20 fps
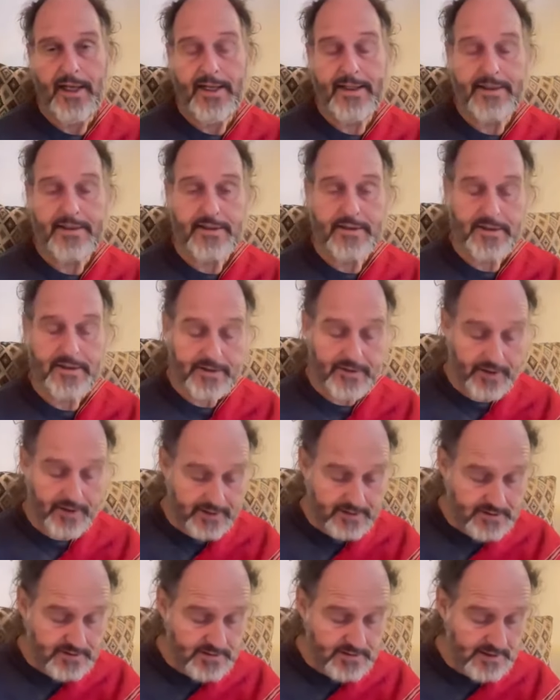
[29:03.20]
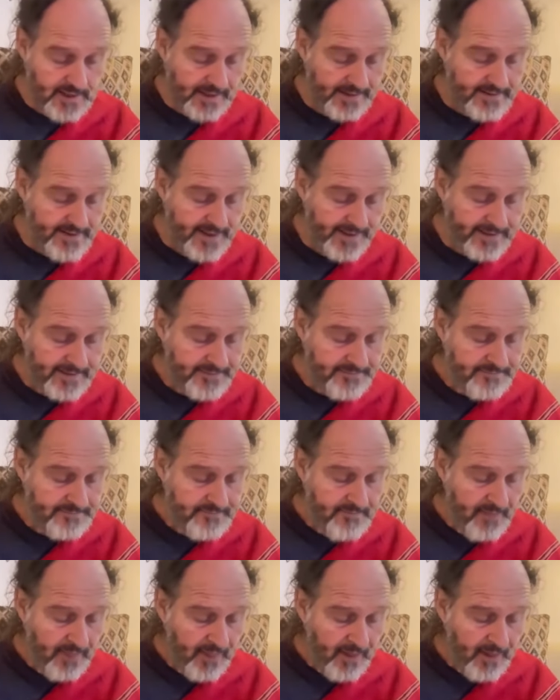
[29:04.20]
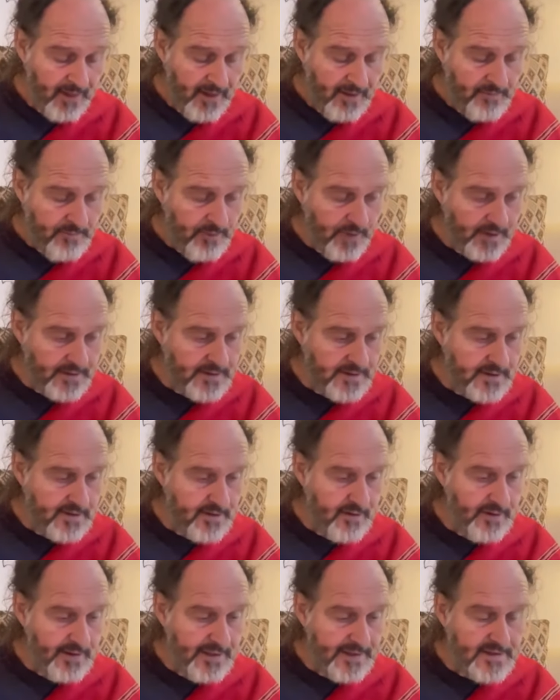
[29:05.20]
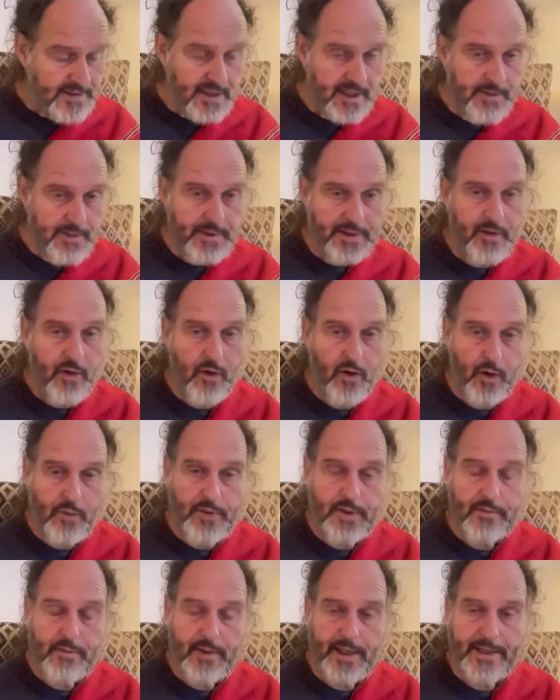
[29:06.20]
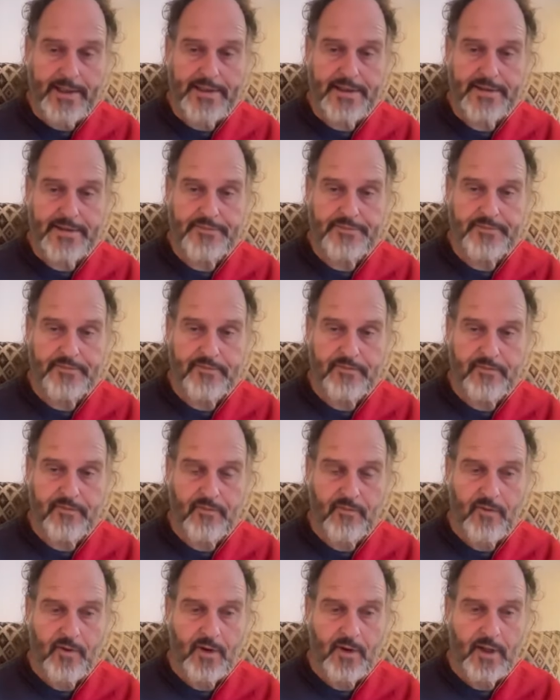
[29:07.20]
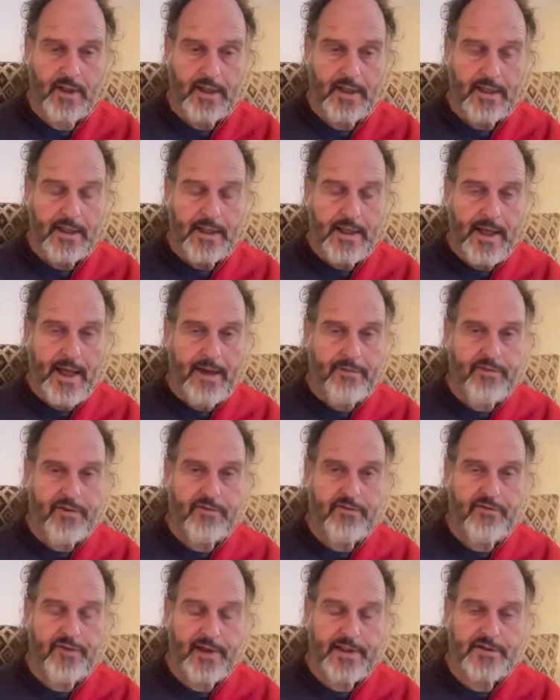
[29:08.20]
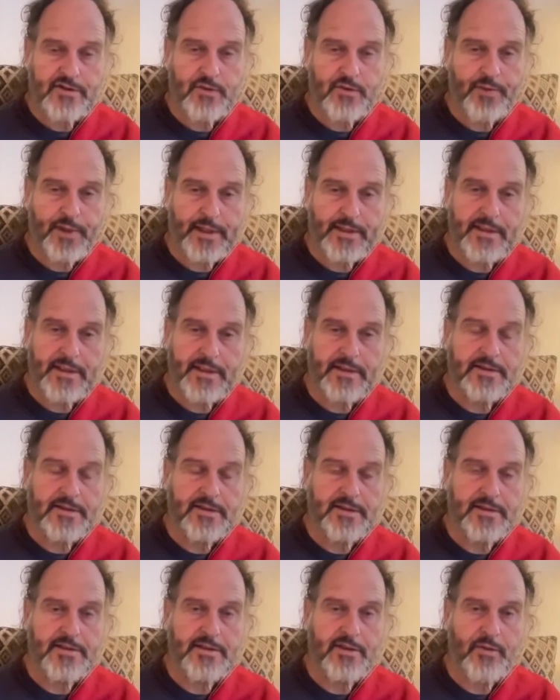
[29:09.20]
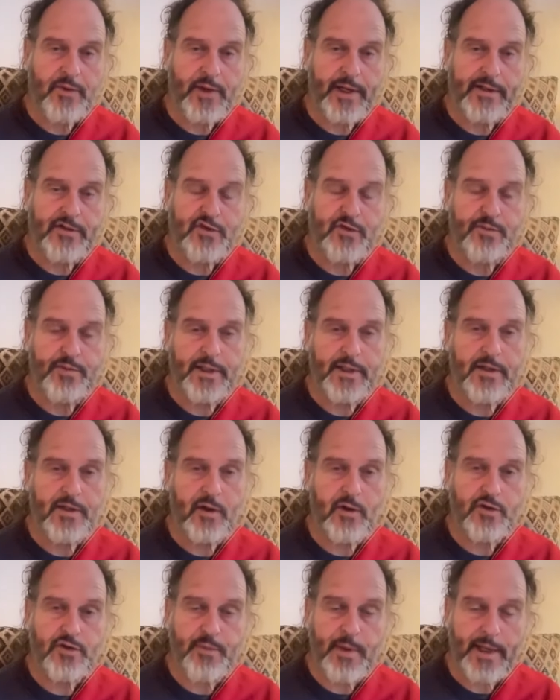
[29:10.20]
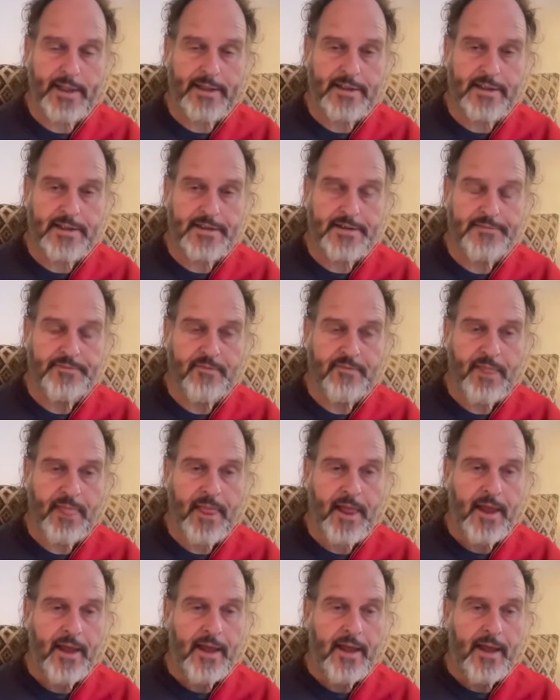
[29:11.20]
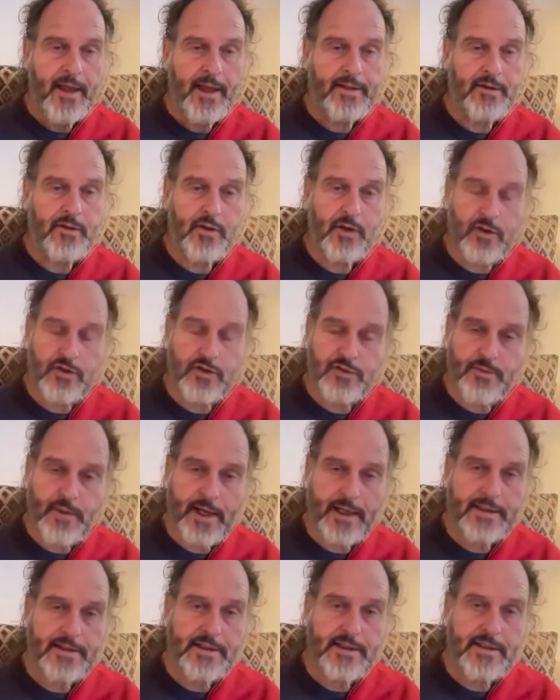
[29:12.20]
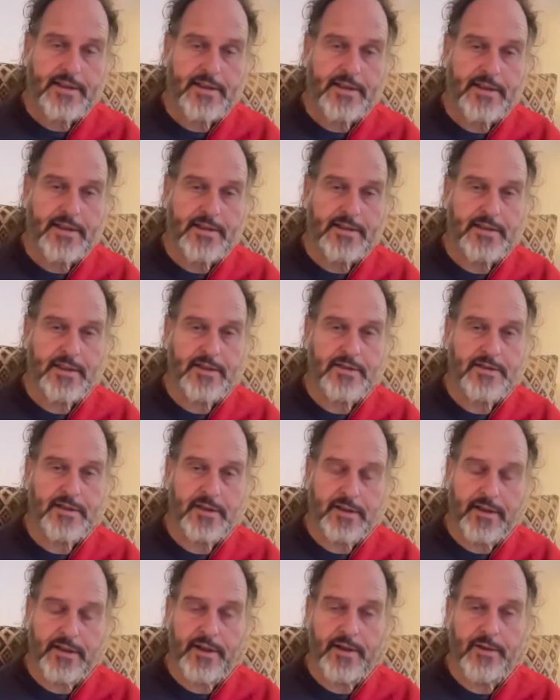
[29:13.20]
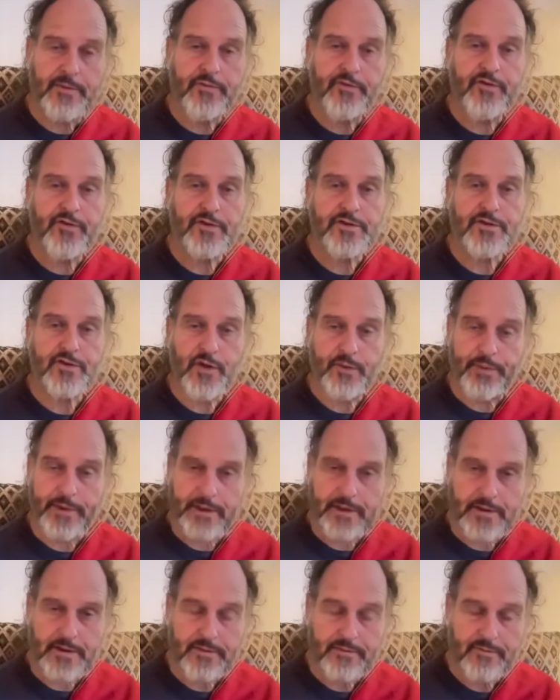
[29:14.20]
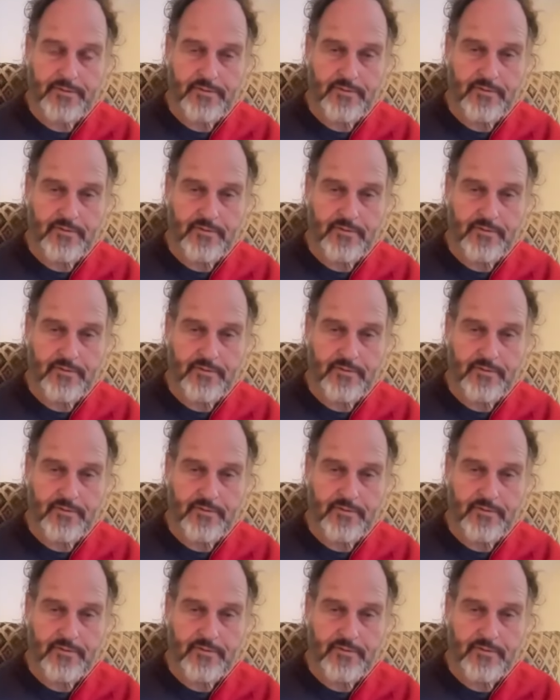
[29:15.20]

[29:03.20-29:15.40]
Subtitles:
and nonsense like that. But let's keep an open mind. Having fixed opinions is the way to be close-minded, and close-minded is a synonym for stupid.